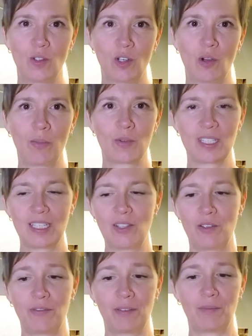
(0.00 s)
chopped
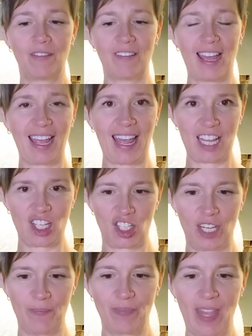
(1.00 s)
fiberglass are cut.
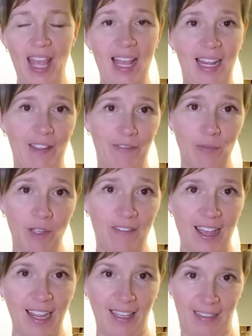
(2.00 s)

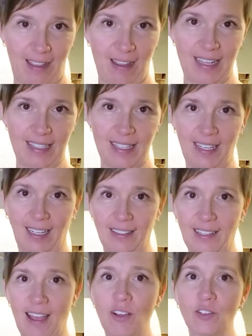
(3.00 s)
Fiberglass is quite
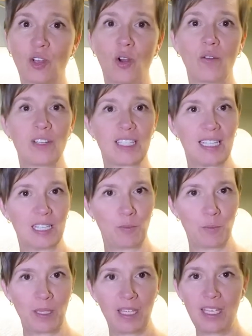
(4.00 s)
irritating, so for
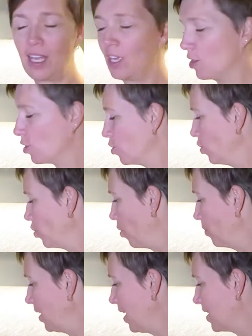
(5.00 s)
this step we will
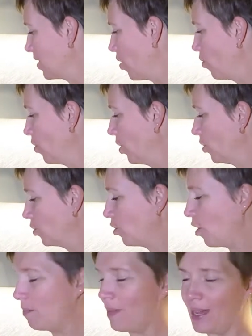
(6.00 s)
equip ourselves with a
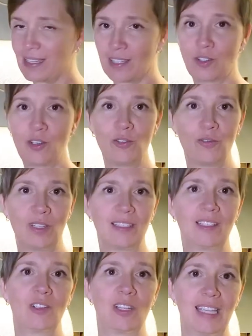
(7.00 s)
suit, a
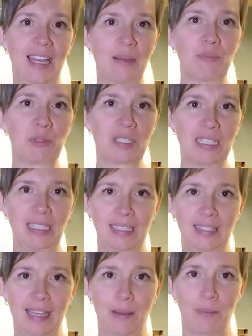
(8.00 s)
mask, goggles
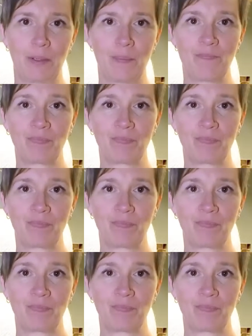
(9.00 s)
and gloves.